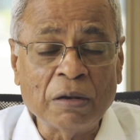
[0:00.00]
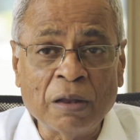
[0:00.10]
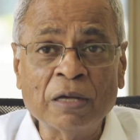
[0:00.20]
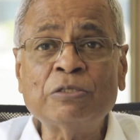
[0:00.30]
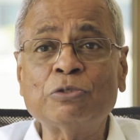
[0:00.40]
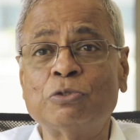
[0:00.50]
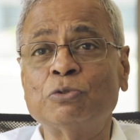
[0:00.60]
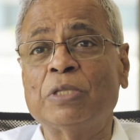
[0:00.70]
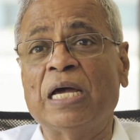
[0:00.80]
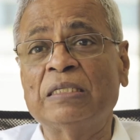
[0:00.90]
learn to
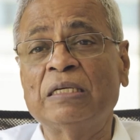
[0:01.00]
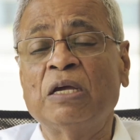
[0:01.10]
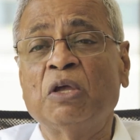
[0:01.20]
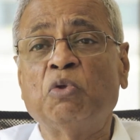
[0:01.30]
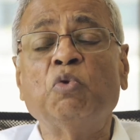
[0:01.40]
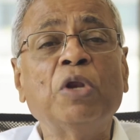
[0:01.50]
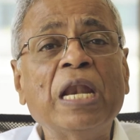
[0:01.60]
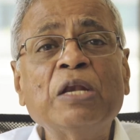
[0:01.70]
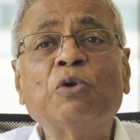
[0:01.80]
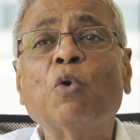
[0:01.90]
do that, you
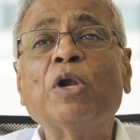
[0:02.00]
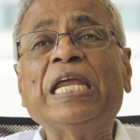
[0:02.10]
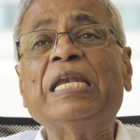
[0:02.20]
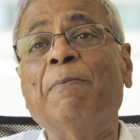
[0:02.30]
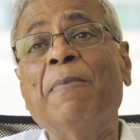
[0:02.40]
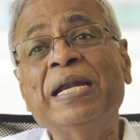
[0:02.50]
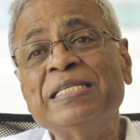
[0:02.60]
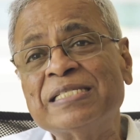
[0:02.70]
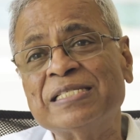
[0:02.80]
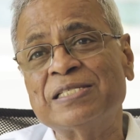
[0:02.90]
really don't need
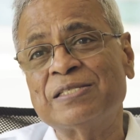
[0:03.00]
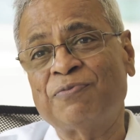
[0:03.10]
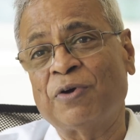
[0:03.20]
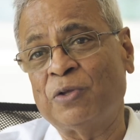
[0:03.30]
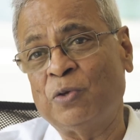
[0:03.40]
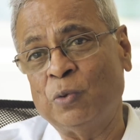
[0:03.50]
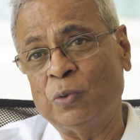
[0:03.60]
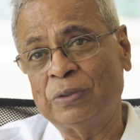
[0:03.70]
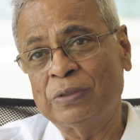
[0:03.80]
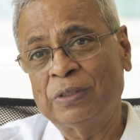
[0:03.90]
medicines for
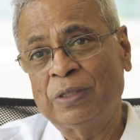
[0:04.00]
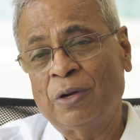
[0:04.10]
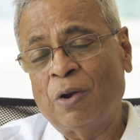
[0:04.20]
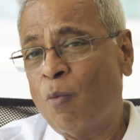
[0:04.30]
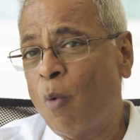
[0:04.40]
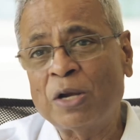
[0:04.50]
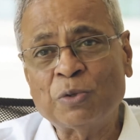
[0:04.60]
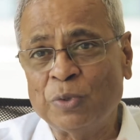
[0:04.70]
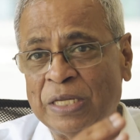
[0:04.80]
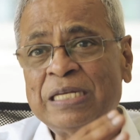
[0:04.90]
cure. What
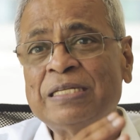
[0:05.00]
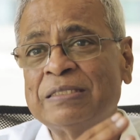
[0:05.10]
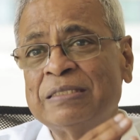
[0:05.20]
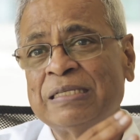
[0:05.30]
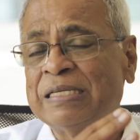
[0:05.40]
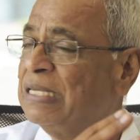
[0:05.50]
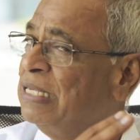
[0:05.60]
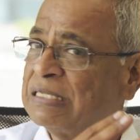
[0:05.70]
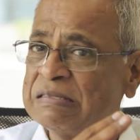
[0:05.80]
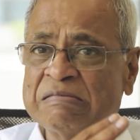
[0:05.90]
you need
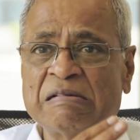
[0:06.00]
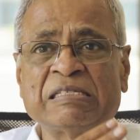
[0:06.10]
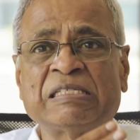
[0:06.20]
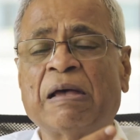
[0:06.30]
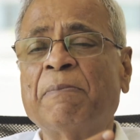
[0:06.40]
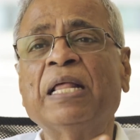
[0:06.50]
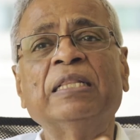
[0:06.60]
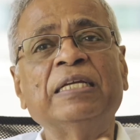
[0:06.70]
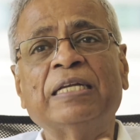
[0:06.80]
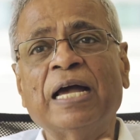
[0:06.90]
is some
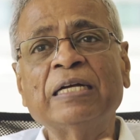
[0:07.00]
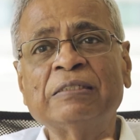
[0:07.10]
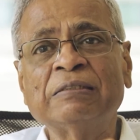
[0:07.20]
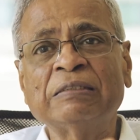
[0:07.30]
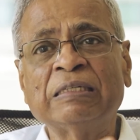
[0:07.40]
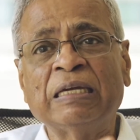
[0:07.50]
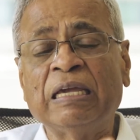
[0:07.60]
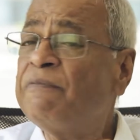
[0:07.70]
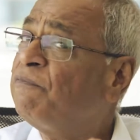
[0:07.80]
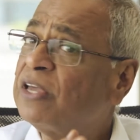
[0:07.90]
healthy diet.
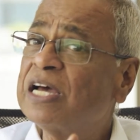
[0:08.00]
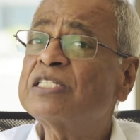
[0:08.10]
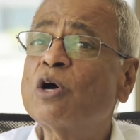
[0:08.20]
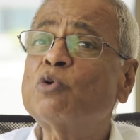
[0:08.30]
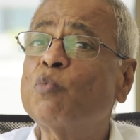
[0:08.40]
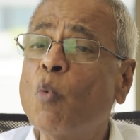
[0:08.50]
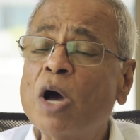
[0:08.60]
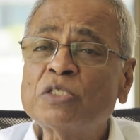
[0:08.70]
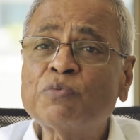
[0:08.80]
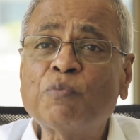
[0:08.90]
It figures out
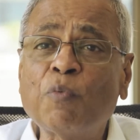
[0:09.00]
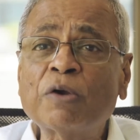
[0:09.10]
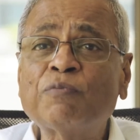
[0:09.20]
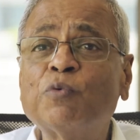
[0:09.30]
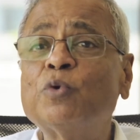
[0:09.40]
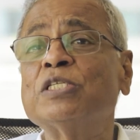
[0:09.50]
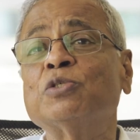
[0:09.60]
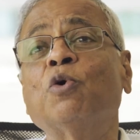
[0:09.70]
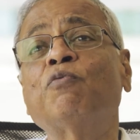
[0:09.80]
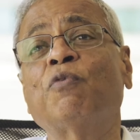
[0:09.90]
what food is
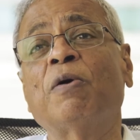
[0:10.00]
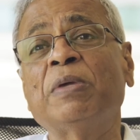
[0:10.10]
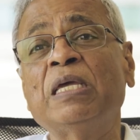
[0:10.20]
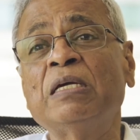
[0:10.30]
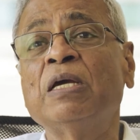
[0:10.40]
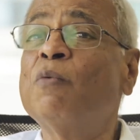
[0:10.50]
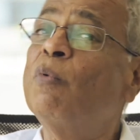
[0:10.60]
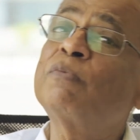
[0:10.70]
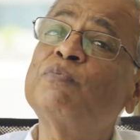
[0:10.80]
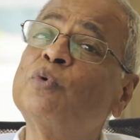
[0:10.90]
good for me,
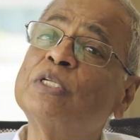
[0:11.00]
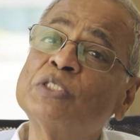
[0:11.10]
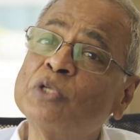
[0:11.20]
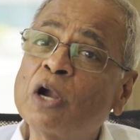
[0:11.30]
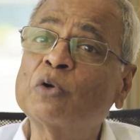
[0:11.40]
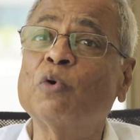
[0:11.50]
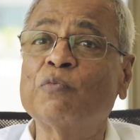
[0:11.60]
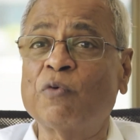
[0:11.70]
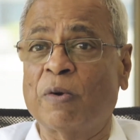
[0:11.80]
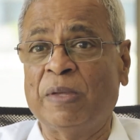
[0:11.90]
what food is not good
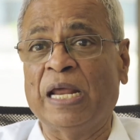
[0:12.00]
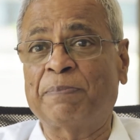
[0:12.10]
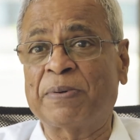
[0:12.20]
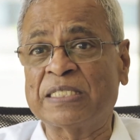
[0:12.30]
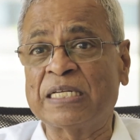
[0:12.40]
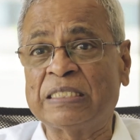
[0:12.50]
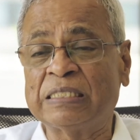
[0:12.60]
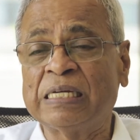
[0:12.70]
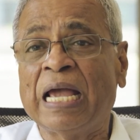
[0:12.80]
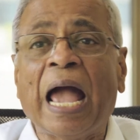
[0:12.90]
for me at present,
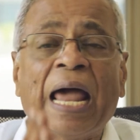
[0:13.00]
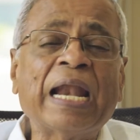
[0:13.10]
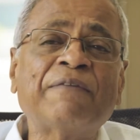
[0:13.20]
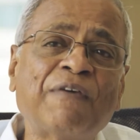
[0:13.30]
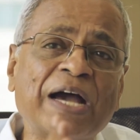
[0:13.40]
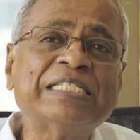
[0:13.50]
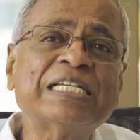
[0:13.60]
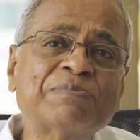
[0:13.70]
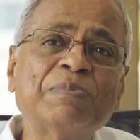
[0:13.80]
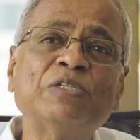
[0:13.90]
and
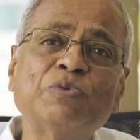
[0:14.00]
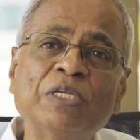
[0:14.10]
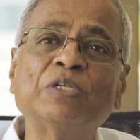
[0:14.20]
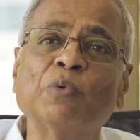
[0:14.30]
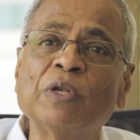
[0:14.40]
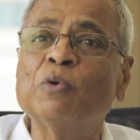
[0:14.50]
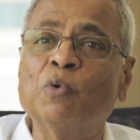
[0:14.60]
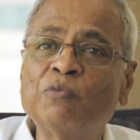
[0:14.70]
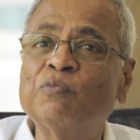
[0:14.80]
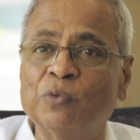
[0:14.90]
advises me to eat only
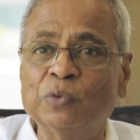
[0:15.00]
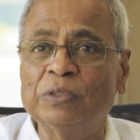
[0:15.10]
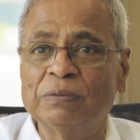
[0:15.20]
good food.